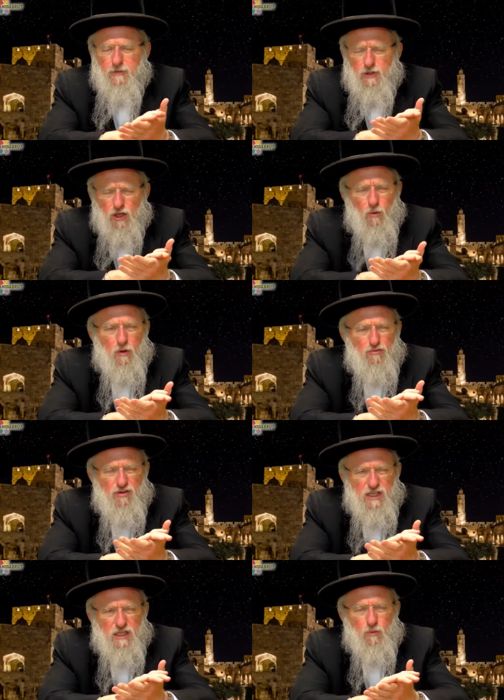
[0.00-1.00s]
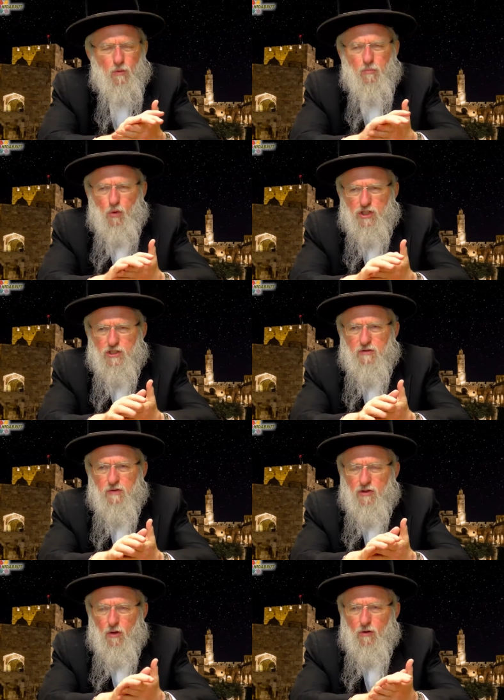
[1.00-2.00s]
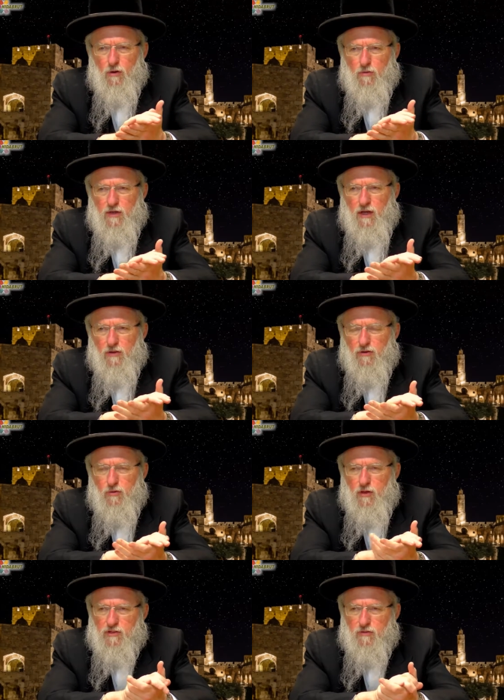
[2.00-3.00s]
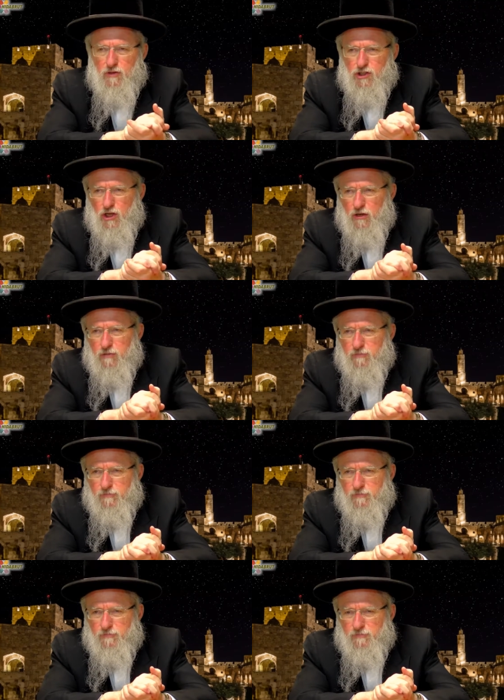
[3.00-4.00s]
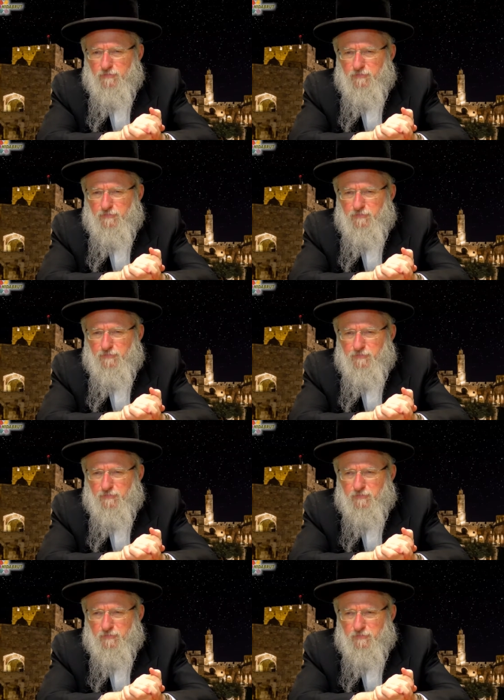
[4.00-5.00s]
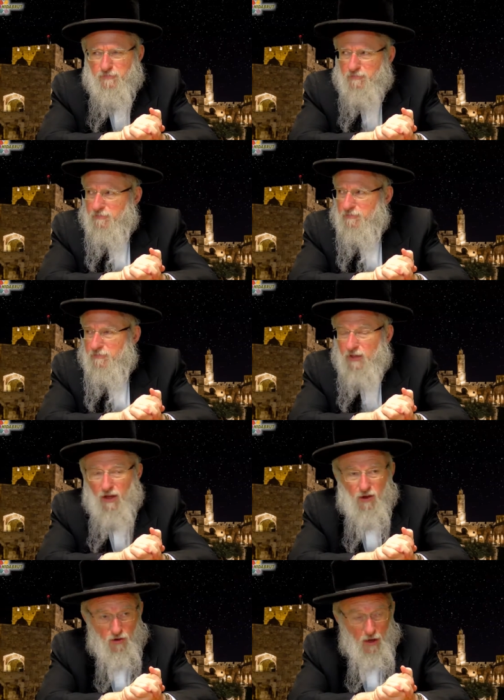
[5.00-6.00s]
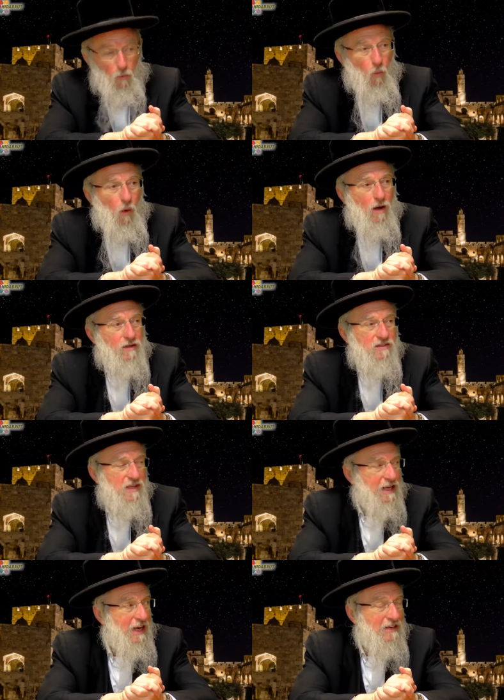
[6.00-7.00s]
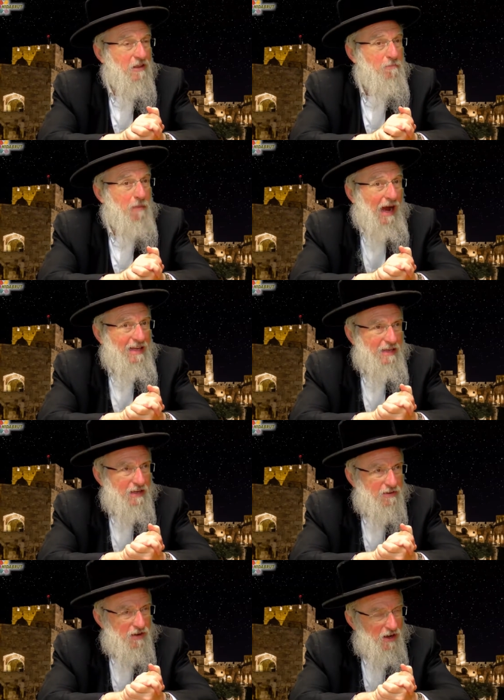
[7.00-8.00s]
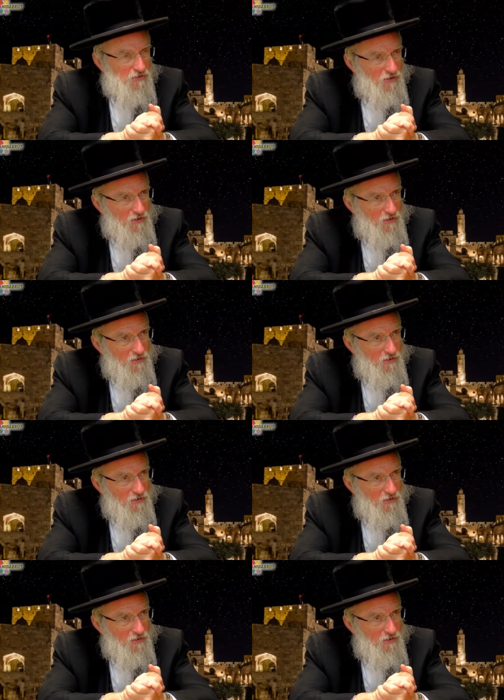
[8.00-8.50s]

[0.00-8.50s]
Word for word: you know what portions of the Torah we read on the 2 days of Rosh Hashanah? Akedah. Okay, one is the Akedah, the binding of Isaac,